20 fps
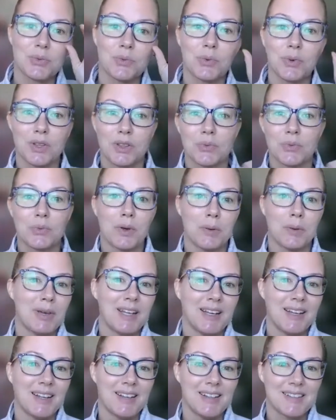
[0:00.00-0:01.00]
with
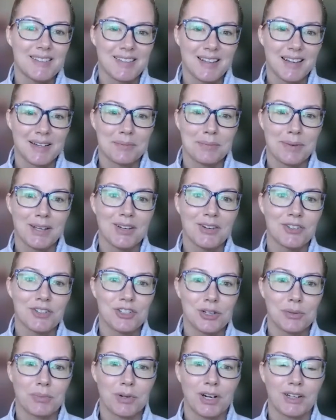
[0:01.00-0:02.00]
women inside my
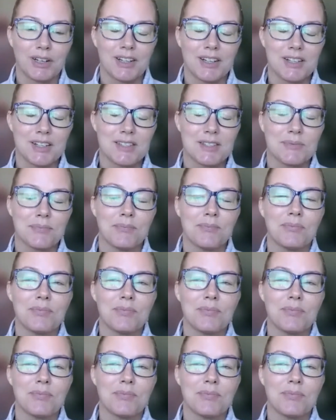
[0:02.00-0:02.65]
coaching practice.